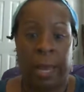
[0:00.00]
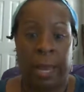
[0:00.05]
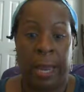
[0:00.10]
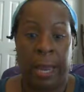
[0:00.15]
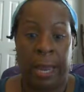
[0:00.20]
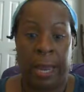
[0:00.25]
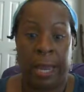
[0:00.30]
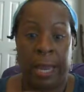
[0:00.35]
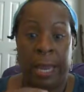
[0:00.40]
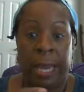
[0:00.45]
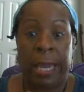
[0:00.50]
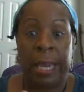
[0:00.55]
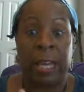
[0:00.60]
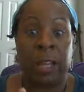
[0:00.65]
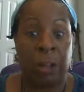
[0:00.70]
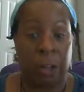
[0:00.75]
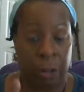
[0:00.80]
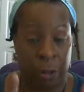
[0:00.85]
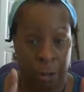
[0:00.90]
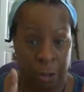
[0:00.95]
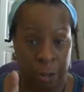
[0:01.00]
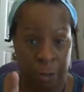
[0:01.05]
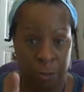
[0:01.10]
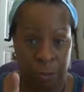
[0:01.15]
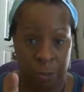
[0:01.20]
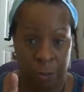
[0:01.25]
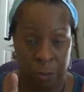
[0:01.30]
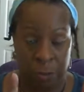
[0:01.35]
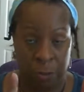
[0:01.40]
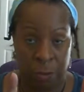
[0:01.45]
a healer
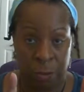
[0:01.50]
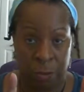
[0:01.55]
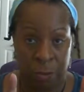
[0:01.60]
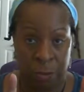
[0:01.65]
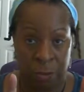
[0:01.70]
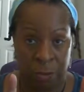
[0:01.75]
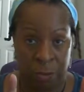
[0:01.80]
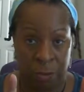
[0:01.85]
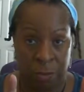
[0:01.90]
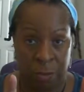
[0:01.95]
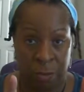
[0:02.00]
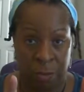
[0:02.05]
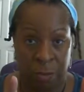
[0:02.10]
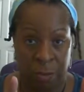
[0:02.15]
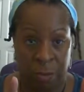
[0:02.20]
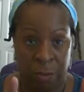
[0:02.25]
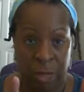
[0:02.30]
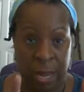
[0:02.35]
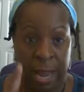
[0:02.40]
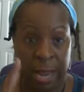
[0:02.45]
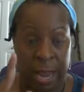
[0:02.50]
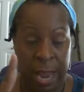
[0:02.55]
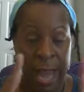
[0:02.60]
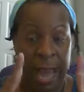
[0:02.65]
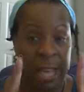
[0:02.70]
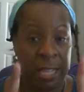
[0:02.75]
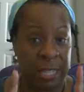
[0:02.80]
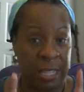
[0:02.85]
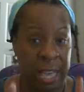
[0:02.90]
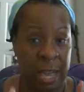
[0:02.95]
that
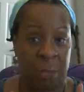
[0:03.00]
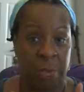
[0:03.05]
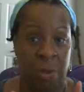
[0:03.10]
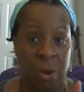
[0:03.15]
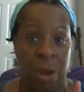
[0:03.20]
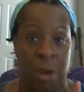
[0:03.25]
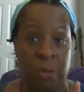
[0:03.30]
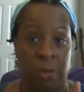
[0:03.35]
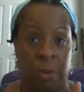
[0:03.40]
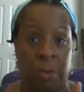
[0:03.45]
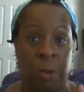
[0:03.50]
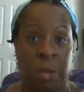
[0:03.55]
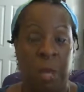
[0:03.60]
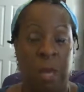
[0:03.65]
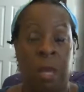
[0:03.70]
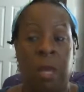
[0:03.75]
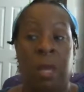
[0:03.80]
has that problem